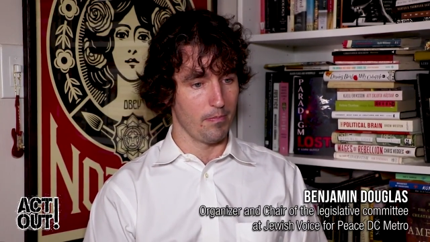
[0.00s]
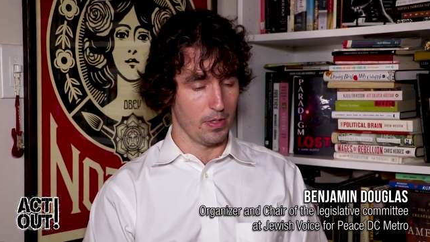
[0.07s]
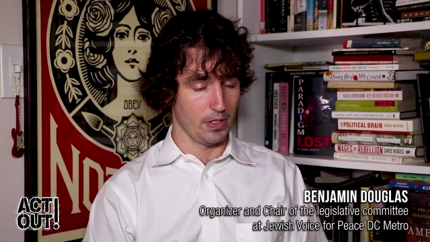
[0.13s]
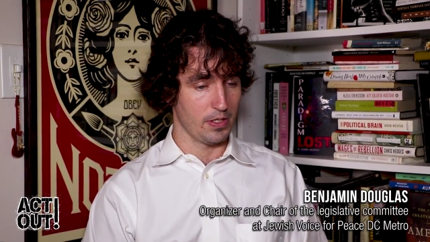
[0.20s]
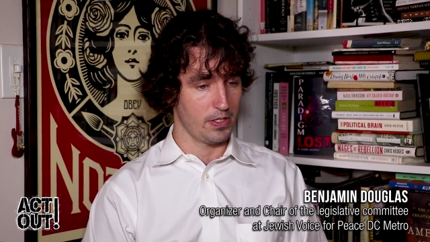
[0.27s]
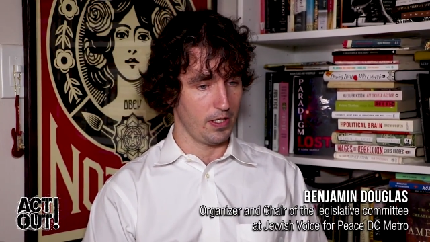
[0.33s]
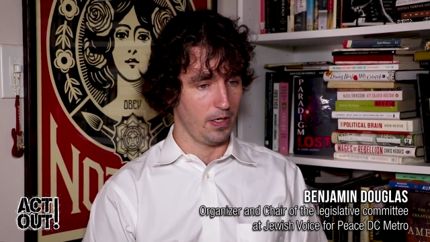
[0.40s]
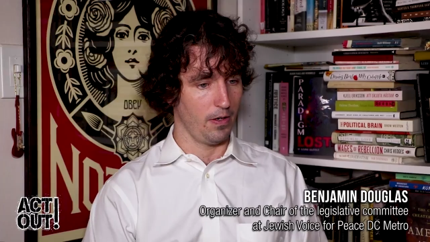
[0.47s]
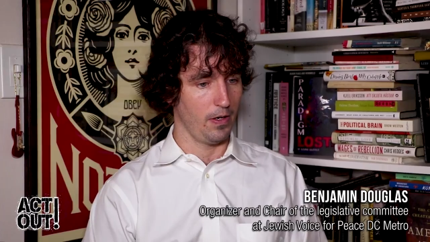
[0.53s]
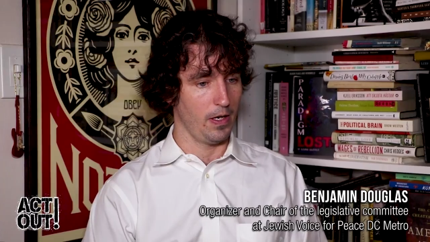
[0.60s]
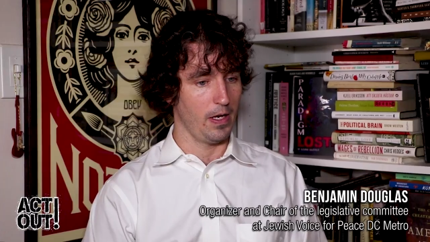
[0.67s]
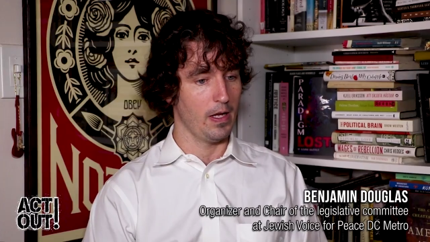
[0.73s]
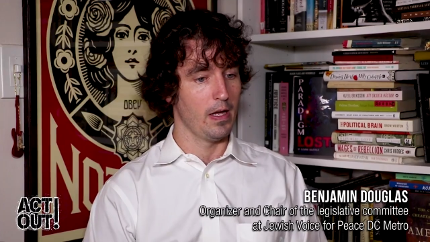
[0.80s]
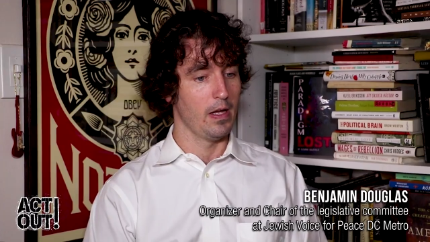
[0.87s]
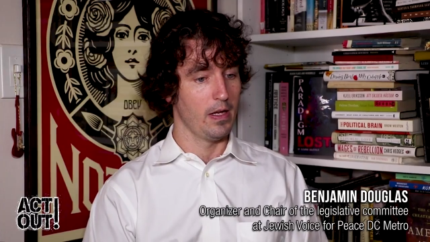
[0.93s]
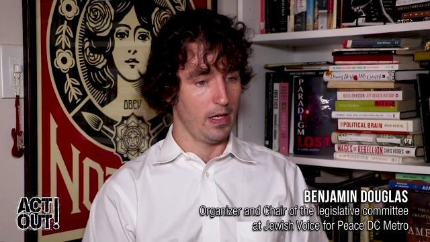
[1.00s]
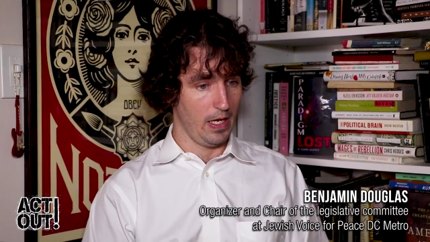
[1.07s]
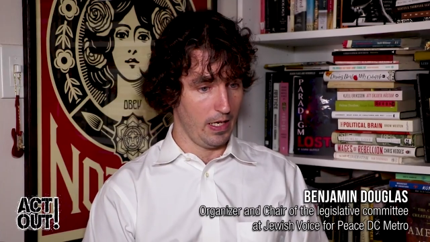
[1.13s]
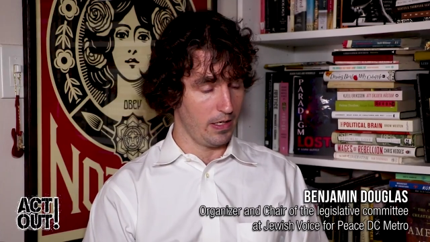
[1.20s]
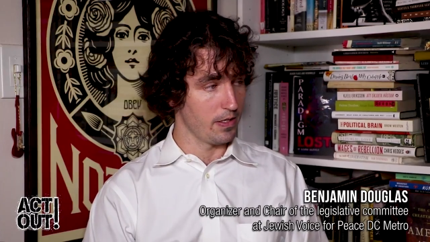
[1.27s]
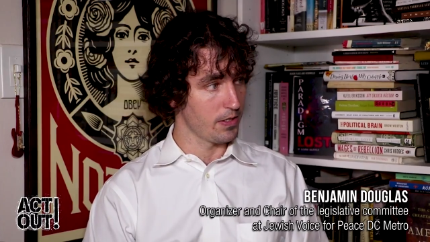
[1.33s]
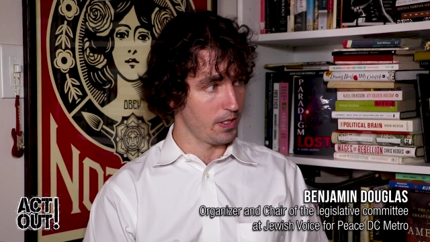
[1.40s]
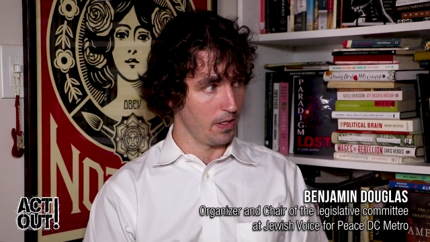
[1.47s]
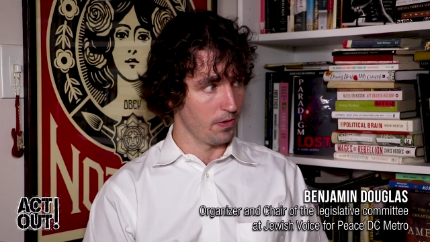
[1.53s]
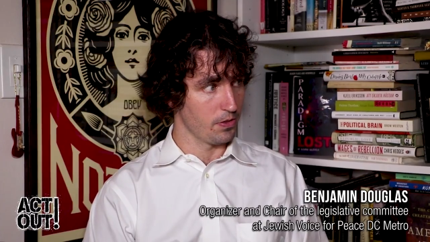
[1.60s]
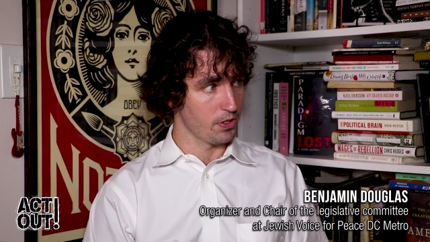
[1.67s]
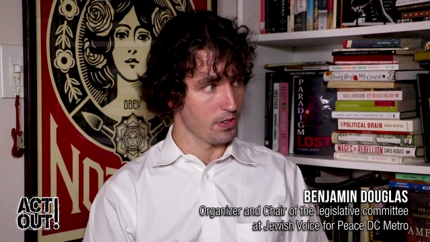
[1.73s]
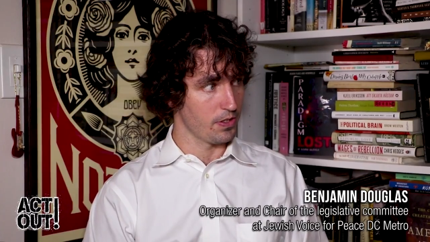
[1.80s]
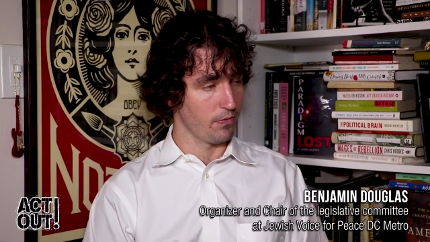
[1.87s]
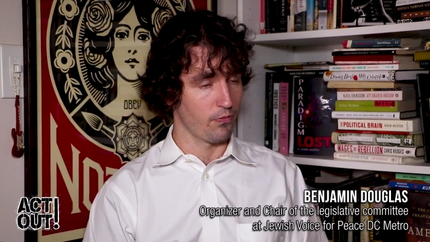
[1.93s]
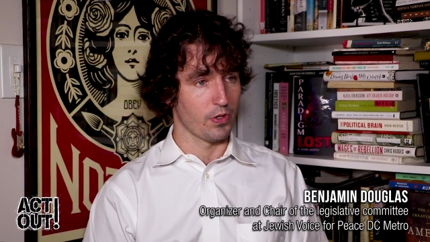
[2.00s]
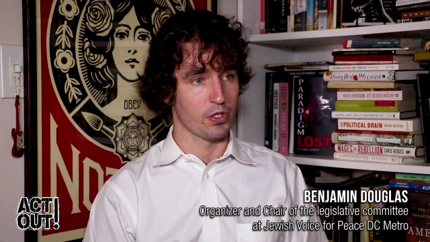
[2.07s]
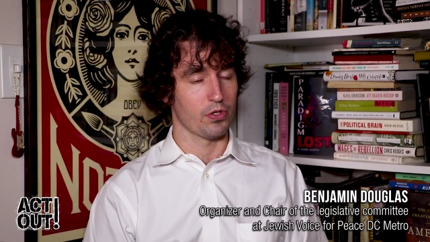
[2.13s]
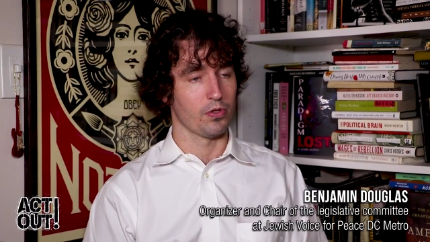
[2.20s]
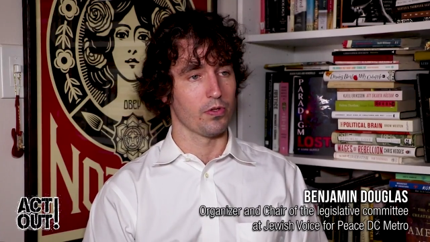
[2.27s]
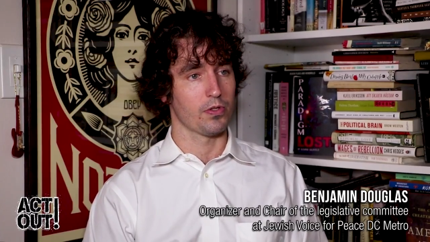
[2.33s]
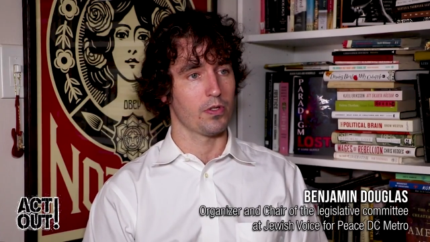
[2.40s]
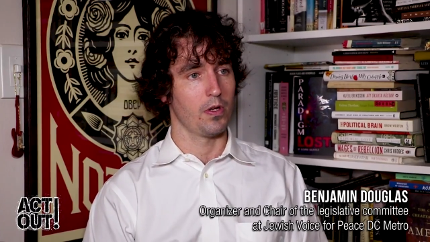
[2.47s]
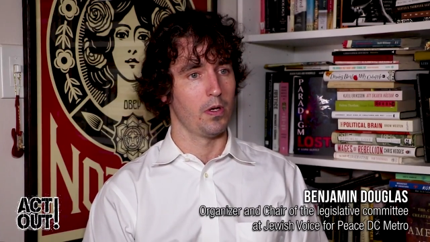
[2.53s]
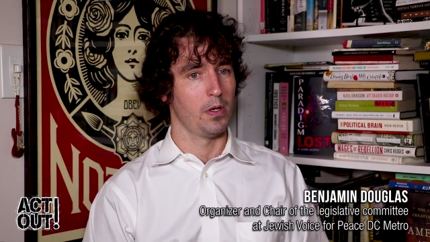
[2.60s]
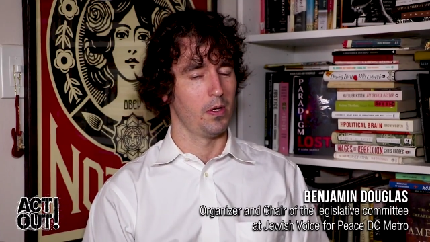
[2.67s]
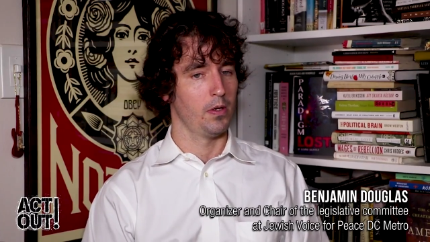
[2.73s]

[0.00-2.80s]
Speaker 1: military and intelligence officials.